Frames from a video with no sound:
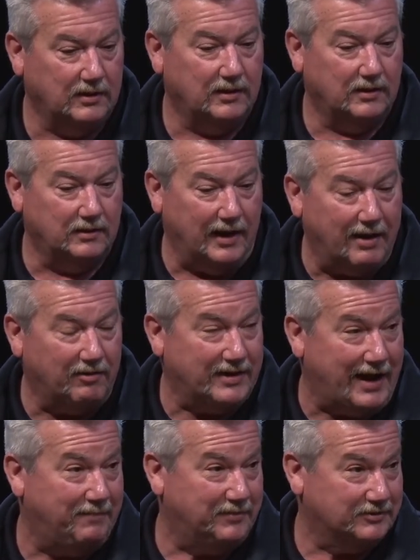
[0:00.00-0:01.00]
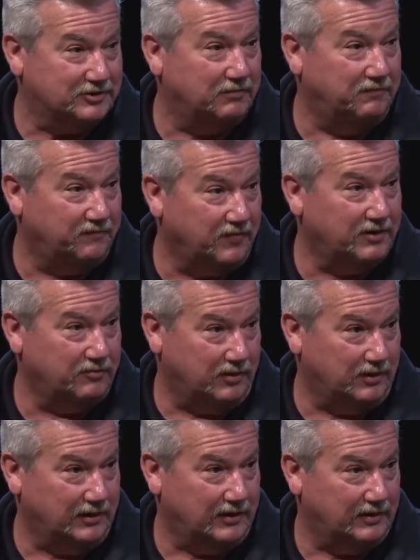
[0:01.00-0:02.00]
Now it happens so
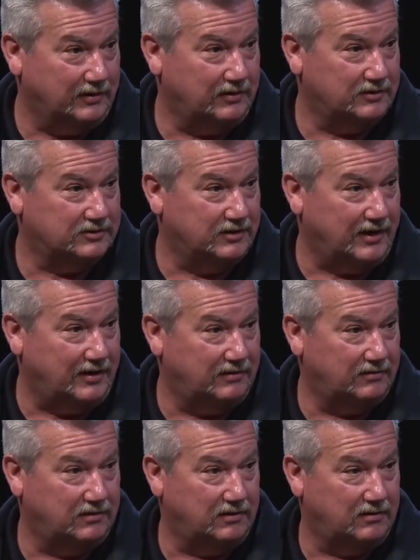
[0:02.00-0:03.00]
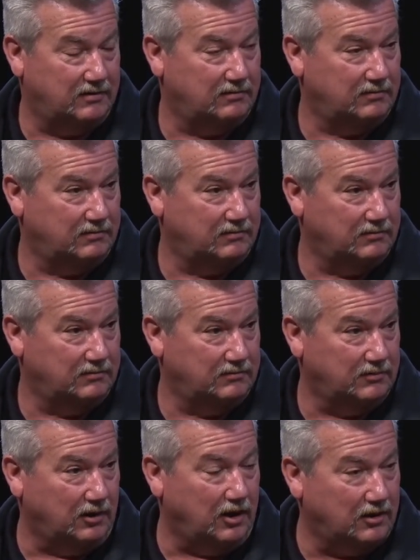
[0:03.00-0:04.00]
frequently is that the
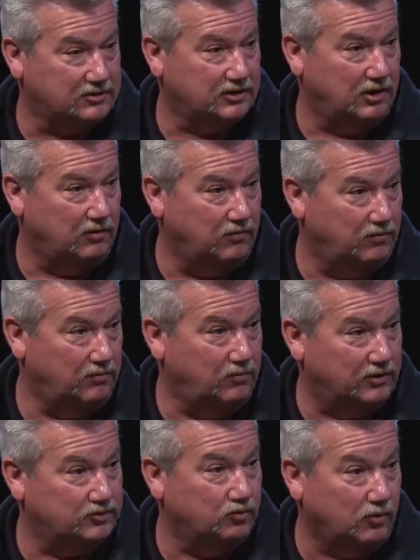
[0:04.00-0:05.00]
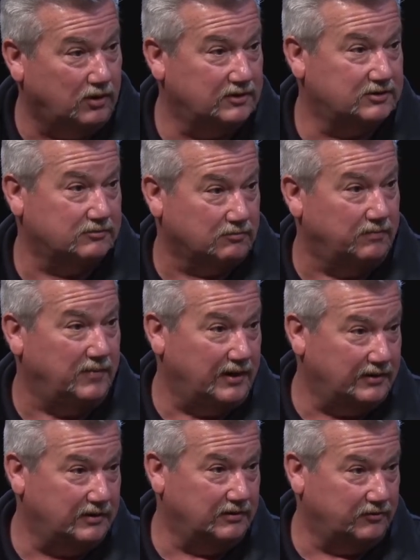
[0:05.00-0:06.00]
naloxone, which once
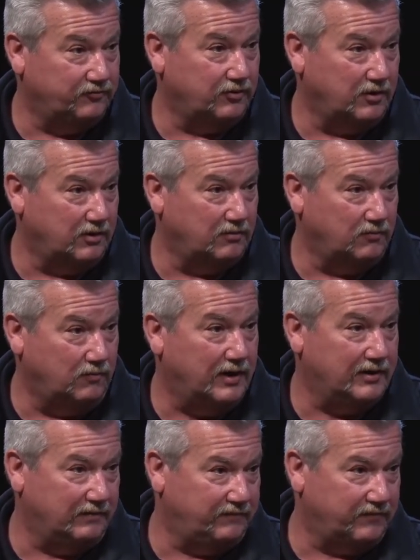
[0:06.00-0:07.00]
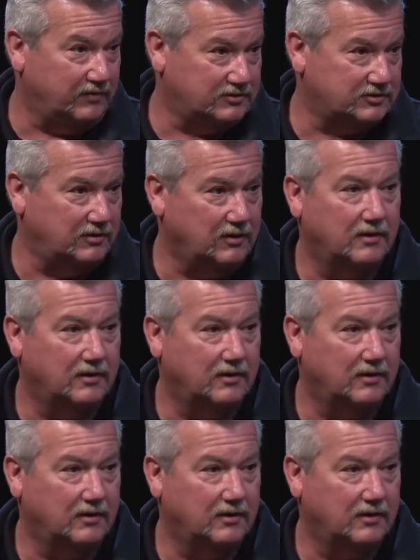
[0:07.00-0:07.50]
remained in the truck waiting for us to,